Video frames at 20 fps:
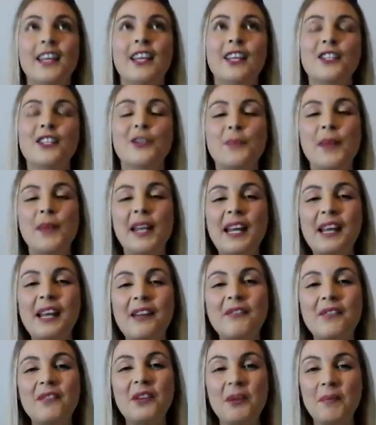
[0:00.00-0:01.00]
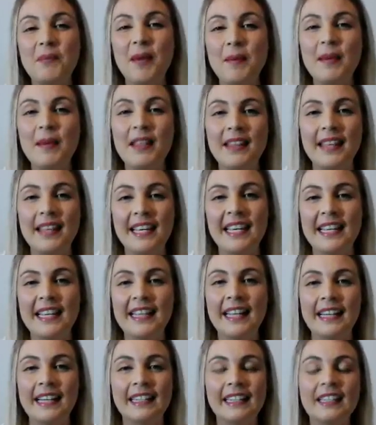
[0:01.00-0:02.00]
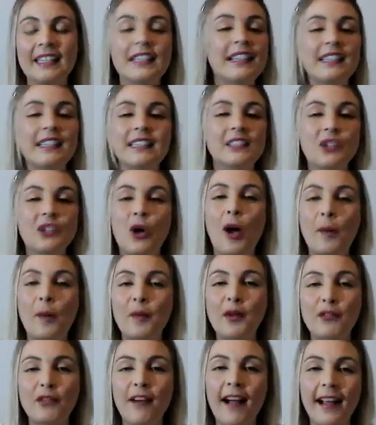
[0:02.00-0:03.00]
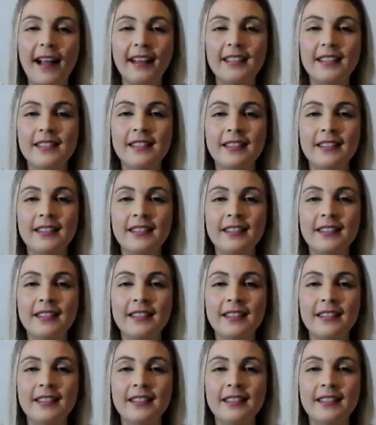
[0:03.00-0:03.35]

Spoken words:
So many of you may be thinking that this can't be right.